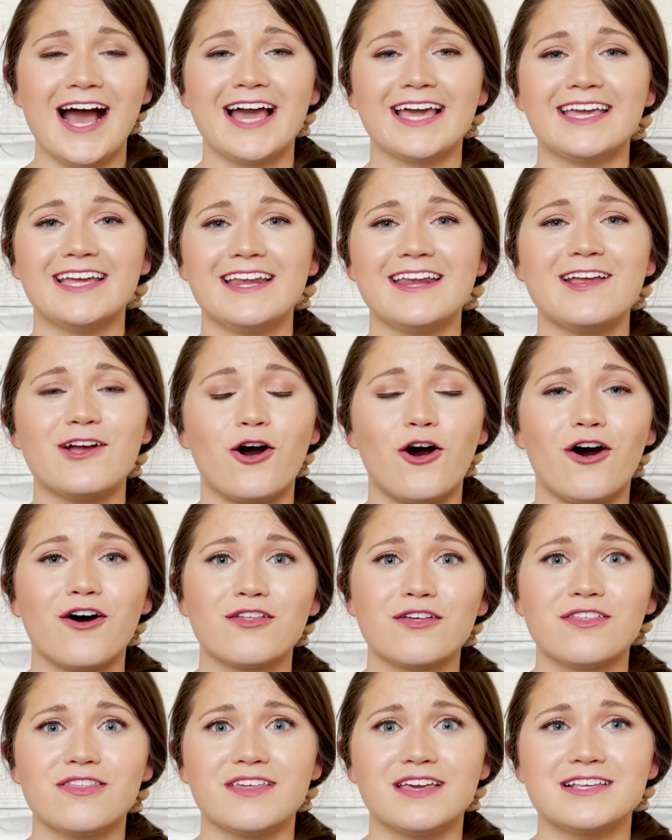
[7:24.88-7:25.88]
I can eat all
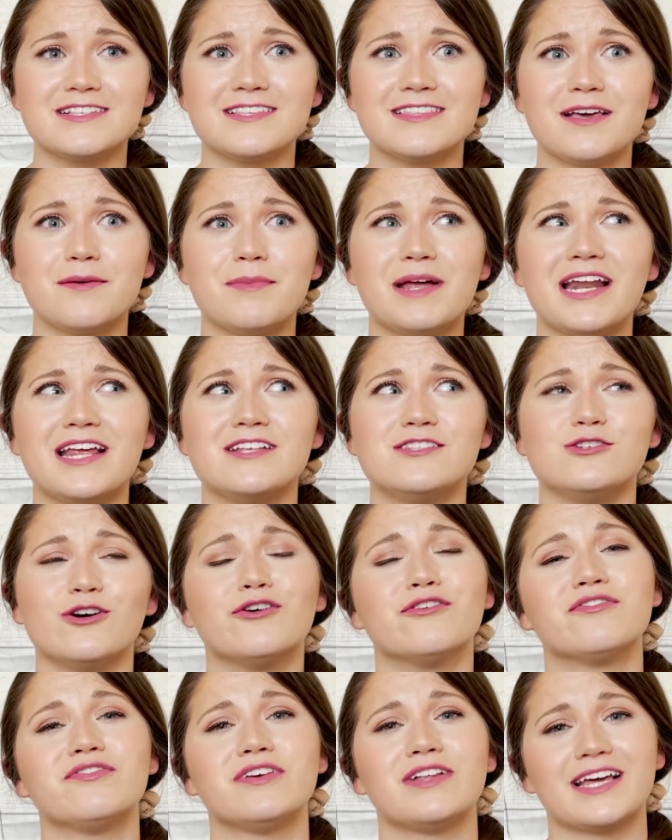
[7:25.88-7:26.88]
the things in them, and I
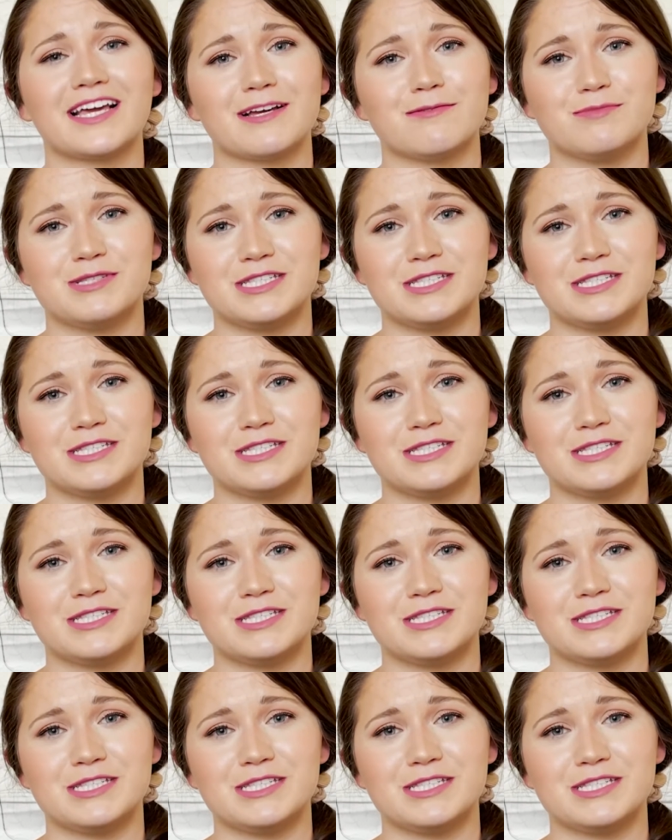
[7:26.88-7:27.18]
don't feel like I'm